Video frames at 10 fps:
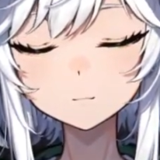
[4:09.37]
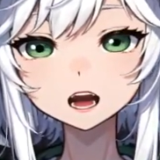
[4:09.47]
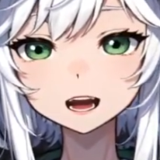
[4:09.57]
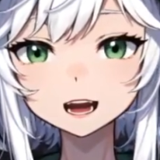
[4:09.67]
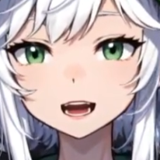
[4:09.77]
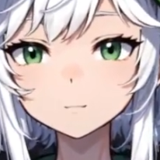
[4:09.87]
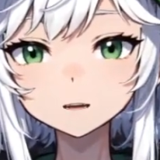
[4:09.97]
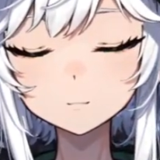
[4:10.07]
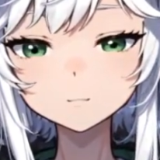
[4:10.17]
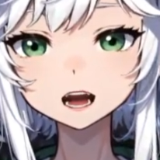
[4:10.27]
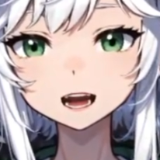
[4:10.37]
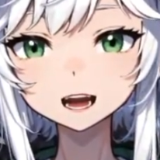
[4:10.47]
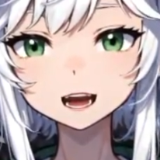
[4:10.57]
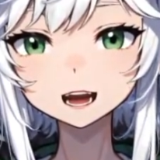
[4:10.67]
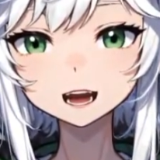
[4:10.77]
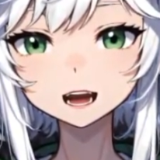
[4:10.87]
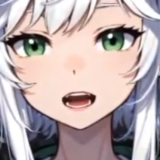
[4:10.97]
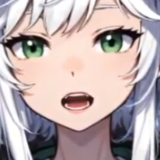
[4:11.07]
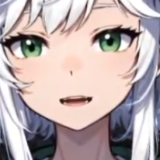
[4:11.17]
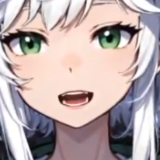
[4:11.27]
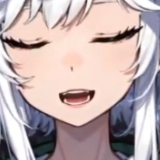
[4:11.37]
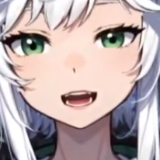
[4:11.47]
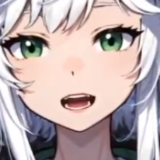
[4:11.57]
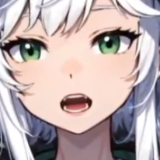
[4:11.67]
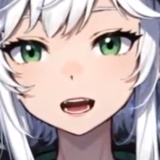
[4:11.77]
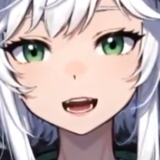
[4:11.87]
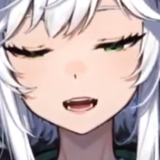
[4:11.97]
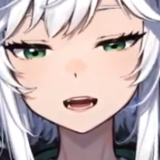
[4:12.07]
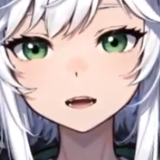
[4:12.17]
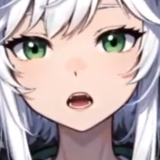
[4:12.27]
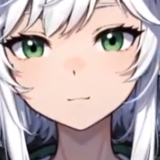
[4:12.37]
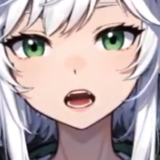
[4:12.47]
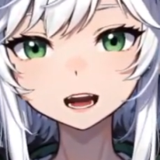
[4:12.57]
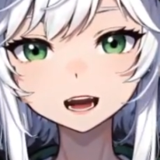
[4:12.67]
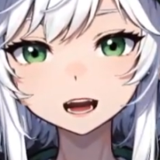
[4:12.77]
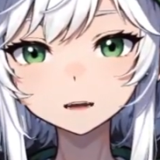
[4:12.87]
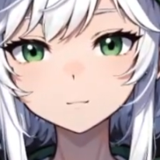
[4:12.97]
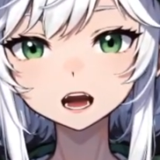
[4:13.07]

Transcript: Some of them are really easy that I advise doing right when you get them.